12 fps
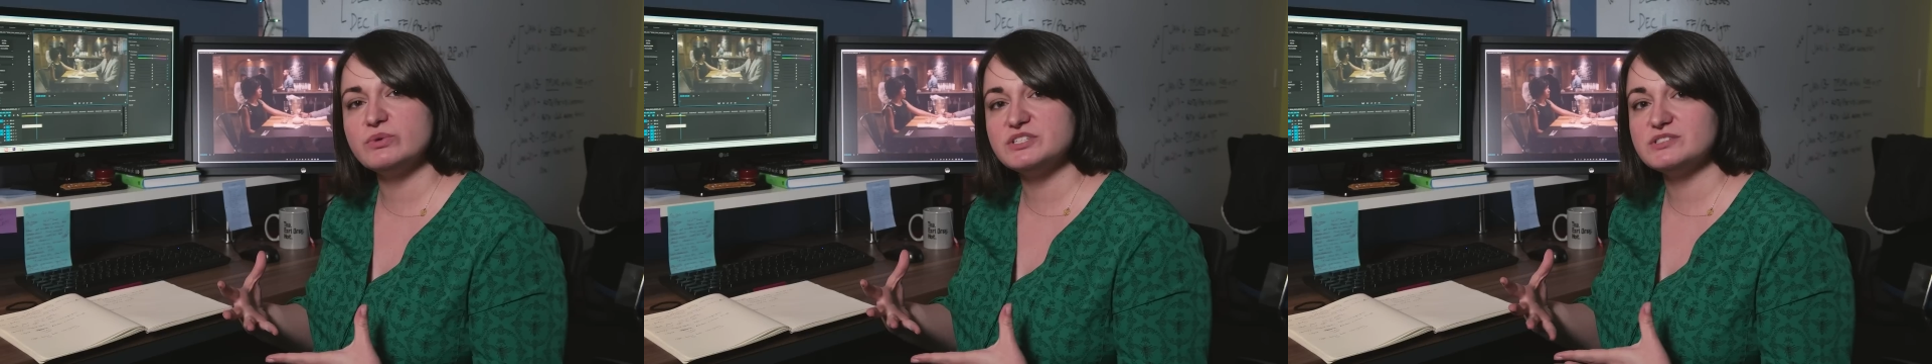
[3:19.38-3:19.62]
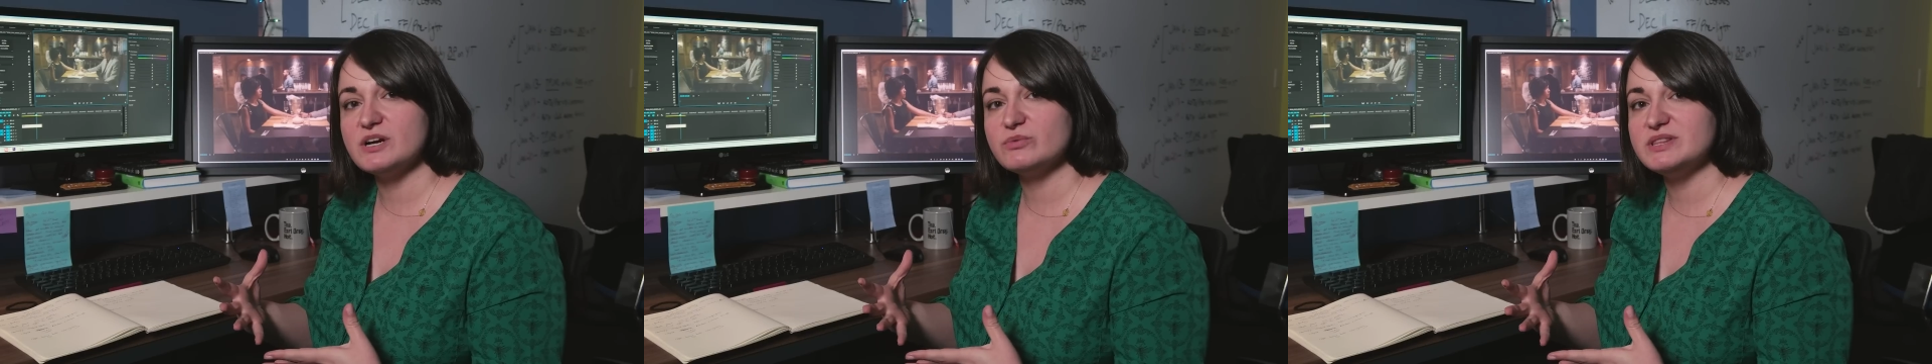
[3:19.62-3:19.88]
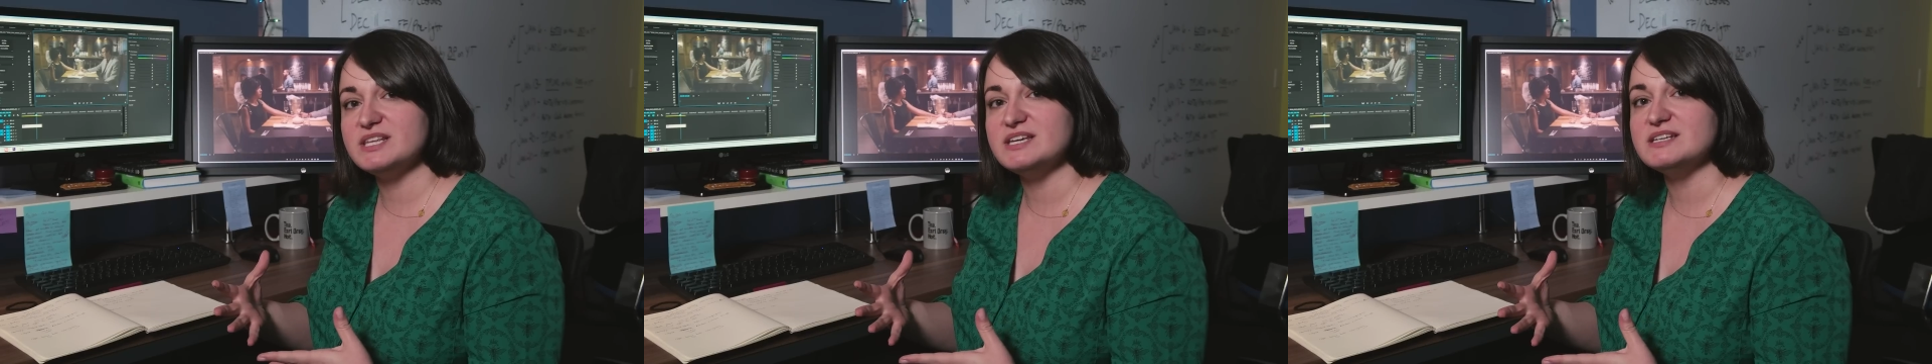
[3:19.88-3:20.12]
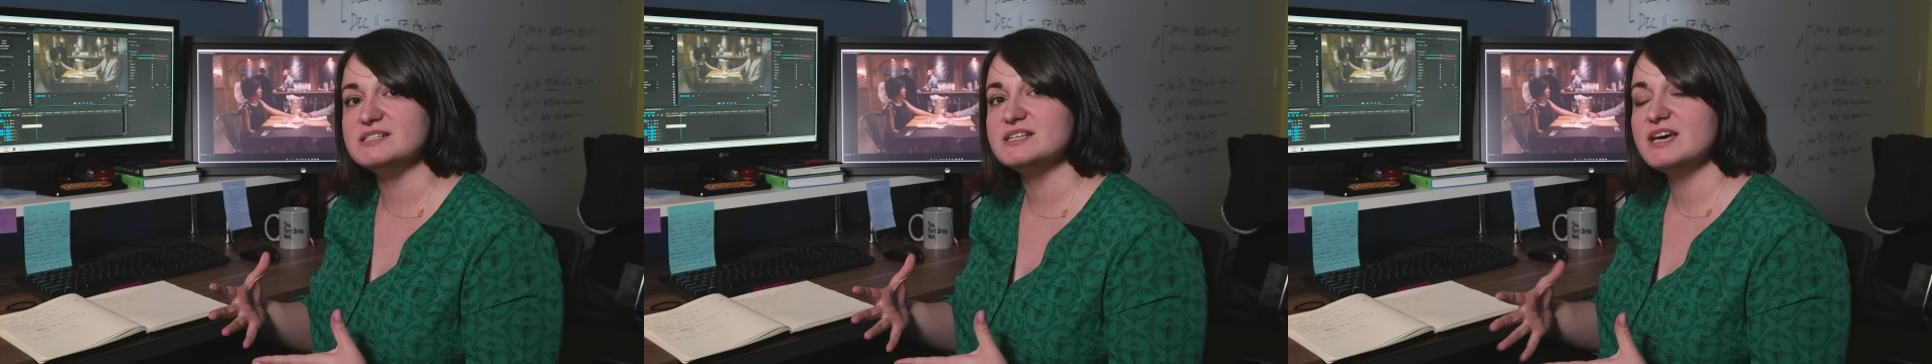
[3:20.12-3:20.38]
want to start with
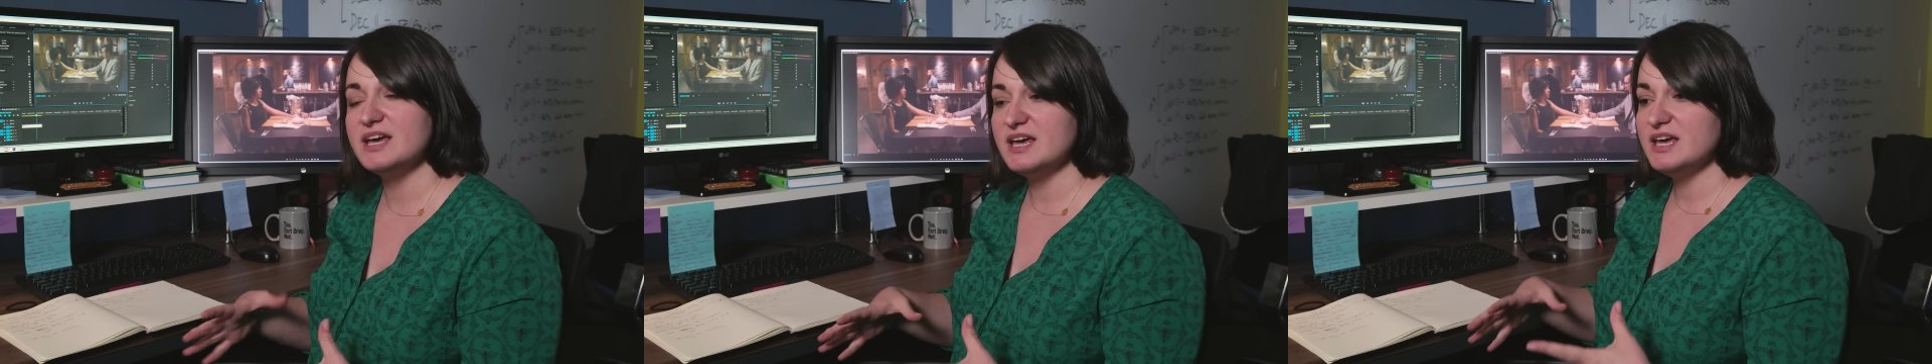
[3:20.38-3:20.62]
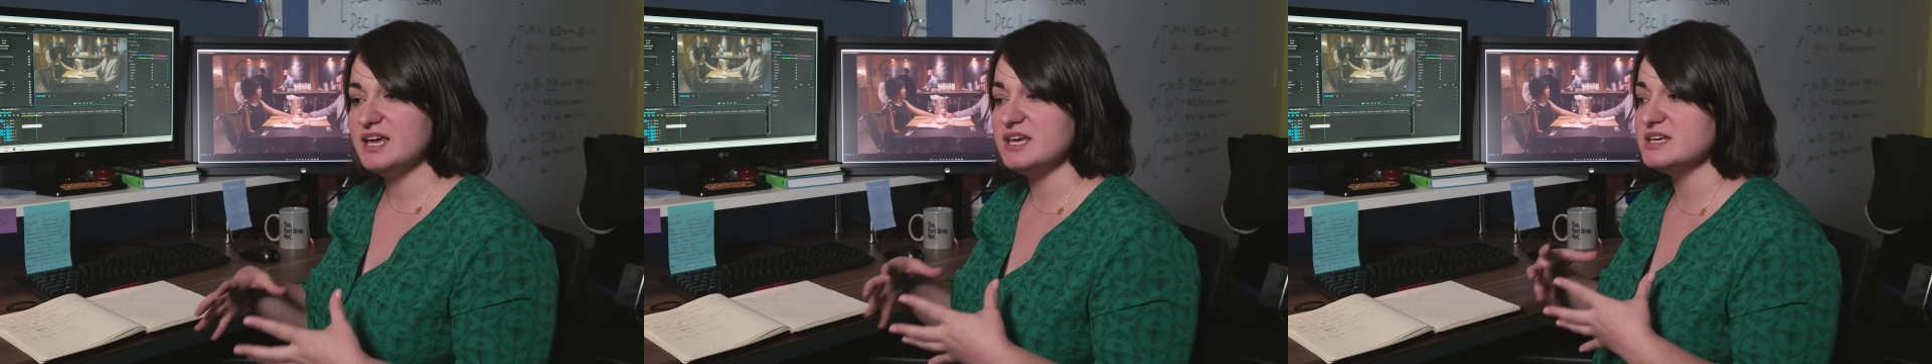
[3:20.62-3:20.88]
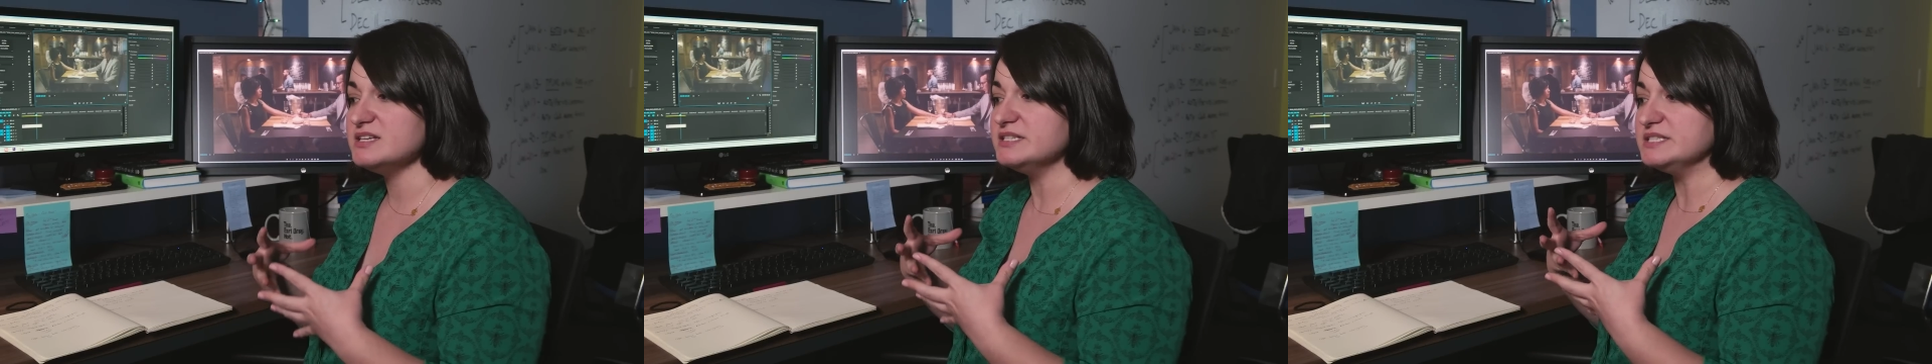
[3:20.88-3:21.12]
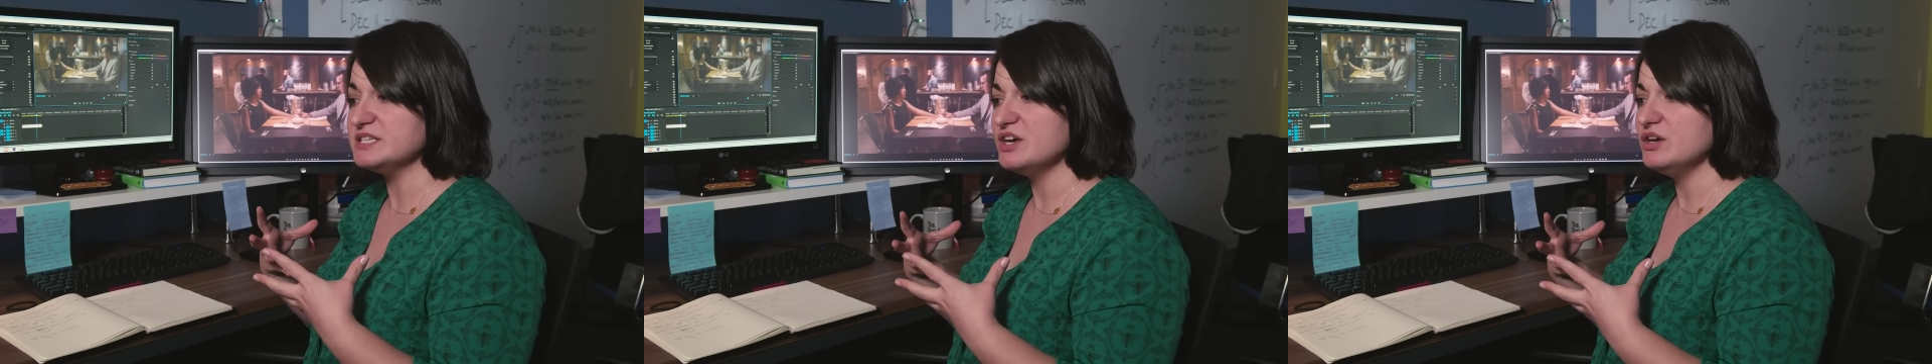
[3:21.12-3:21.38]
these
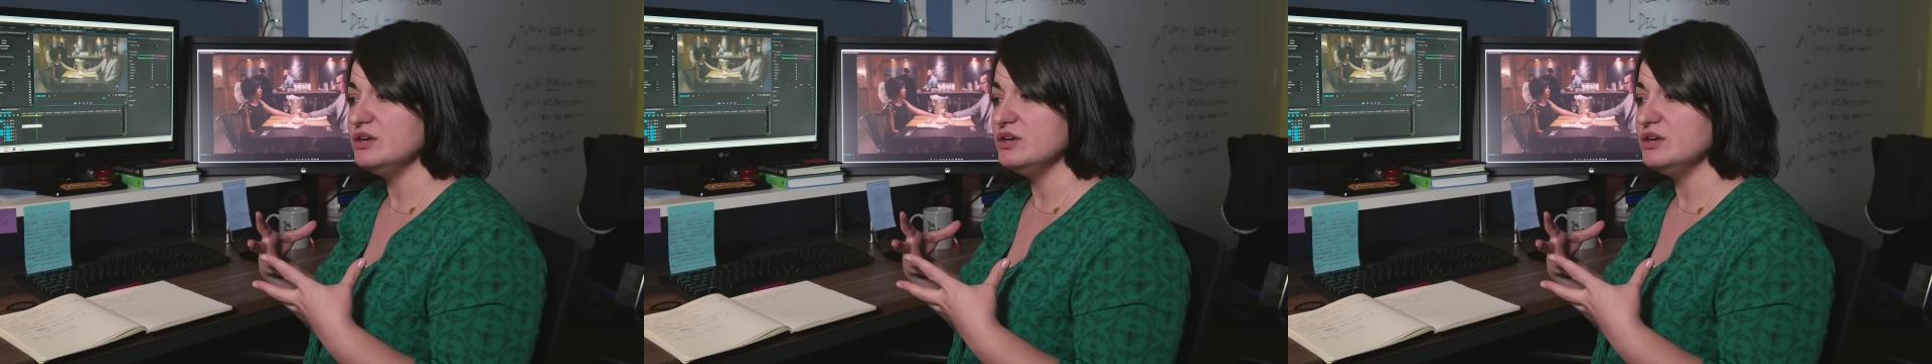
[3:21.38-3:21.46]
is